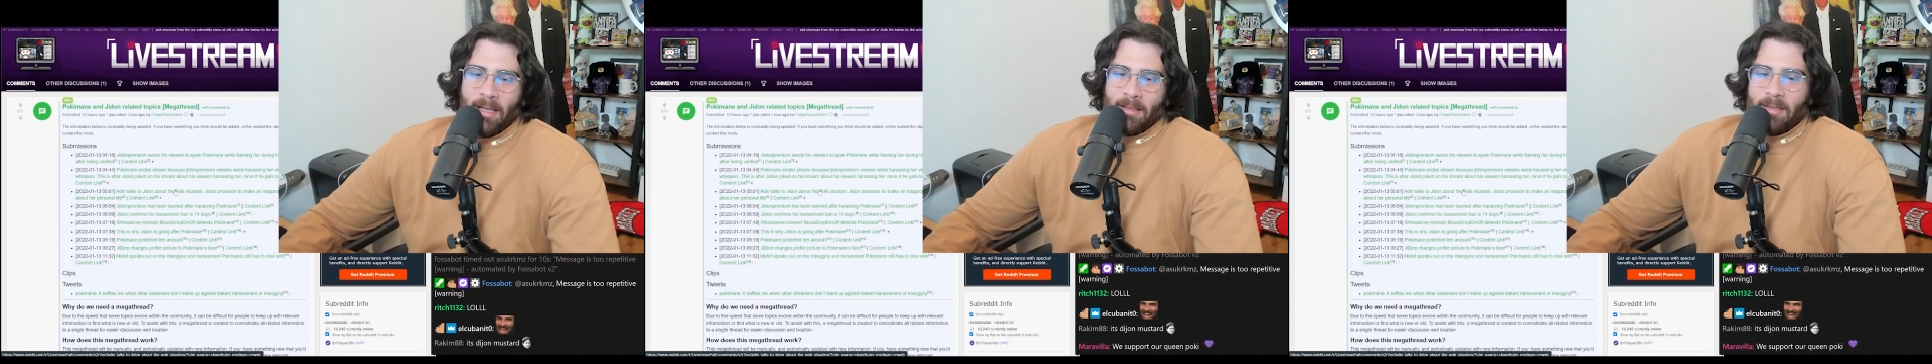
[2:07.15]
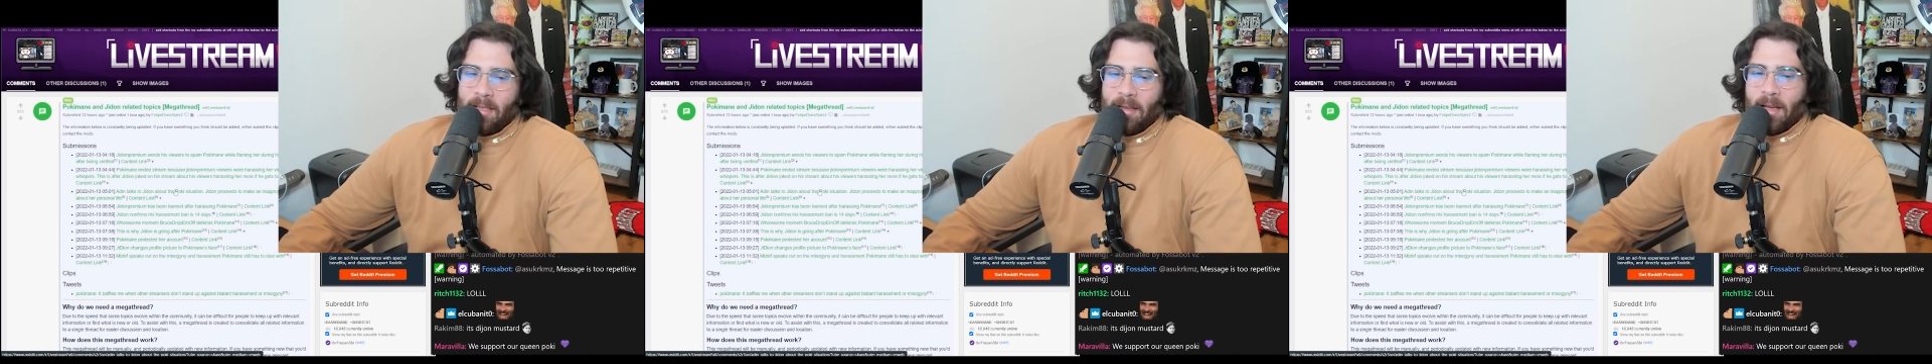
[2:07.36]

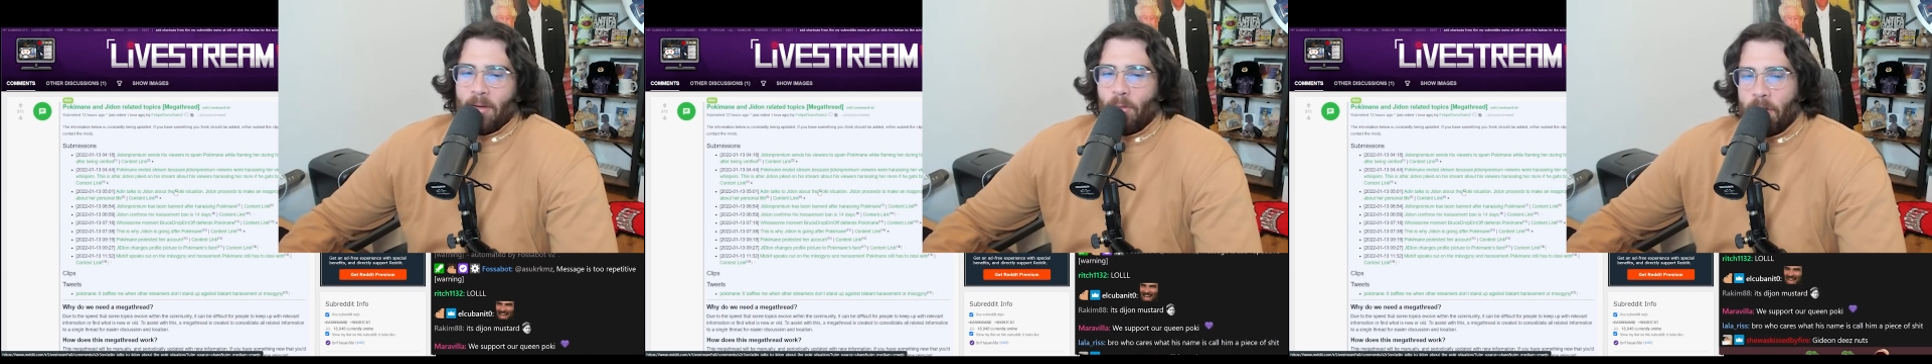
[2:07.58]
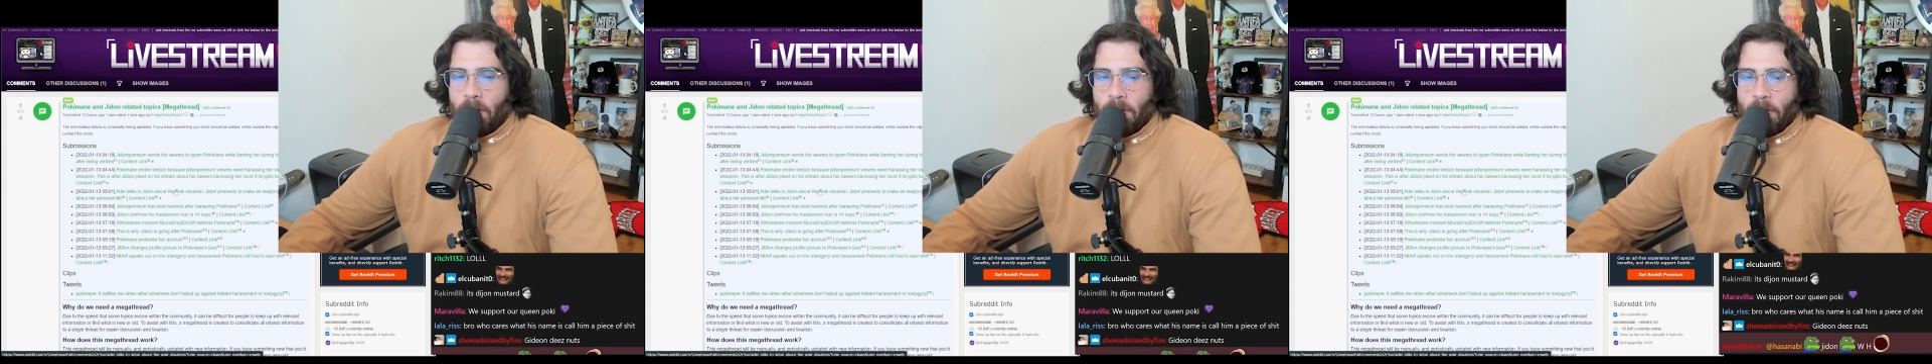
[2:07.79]
he said like
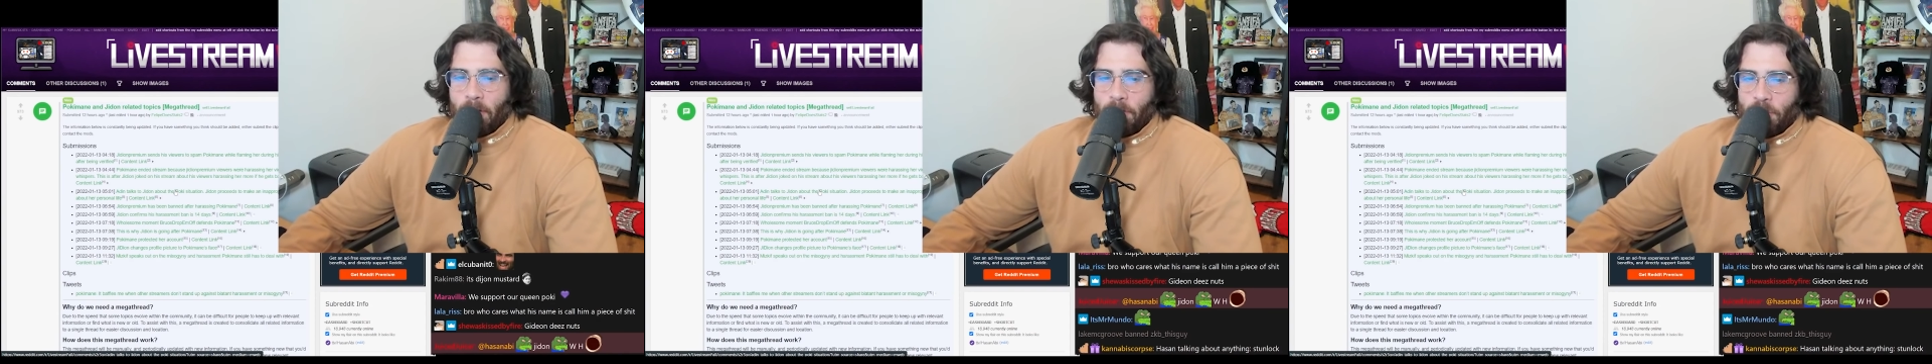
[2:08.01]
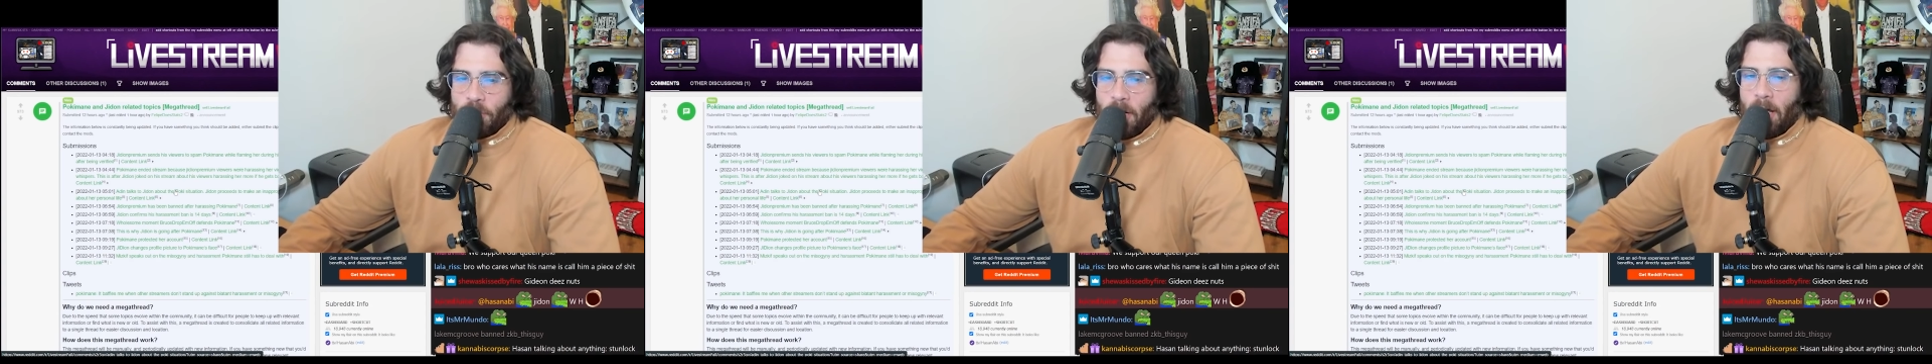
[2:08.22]

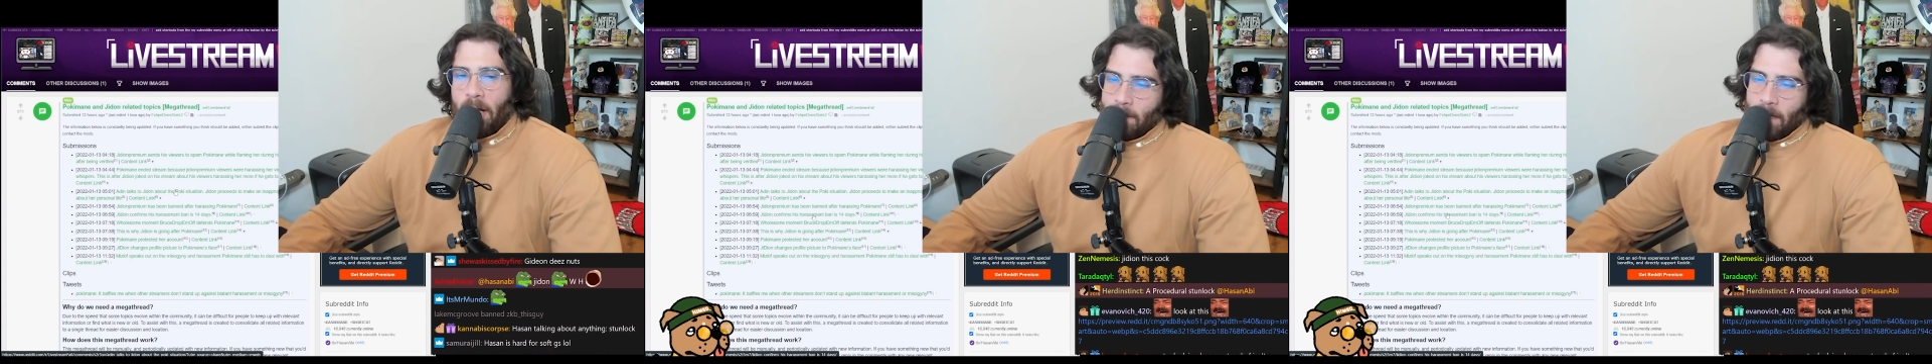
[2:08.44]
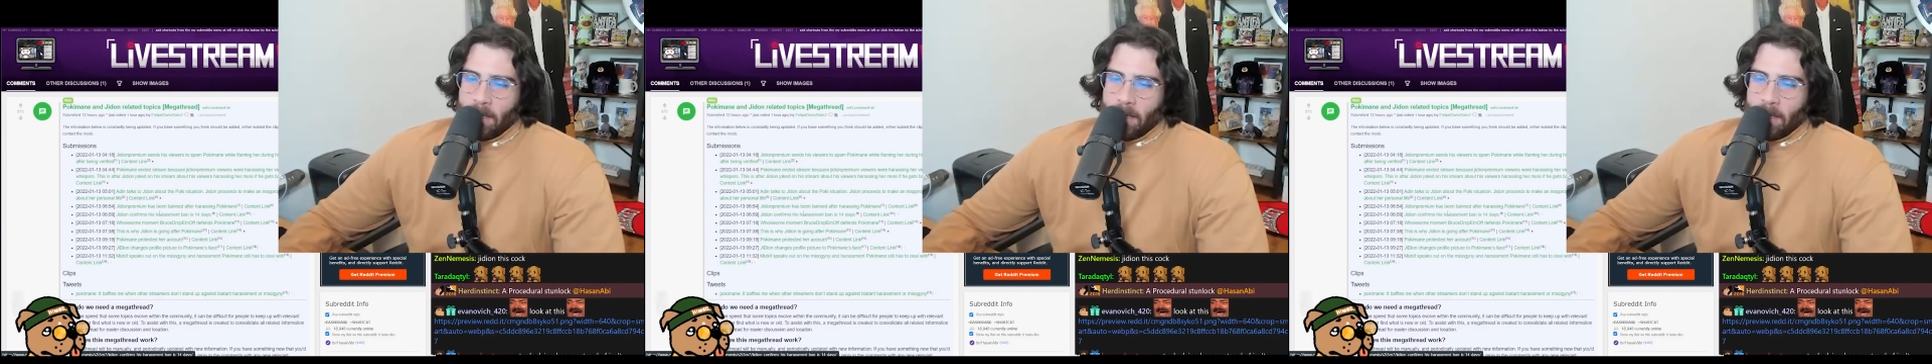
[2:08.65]
weirdo shit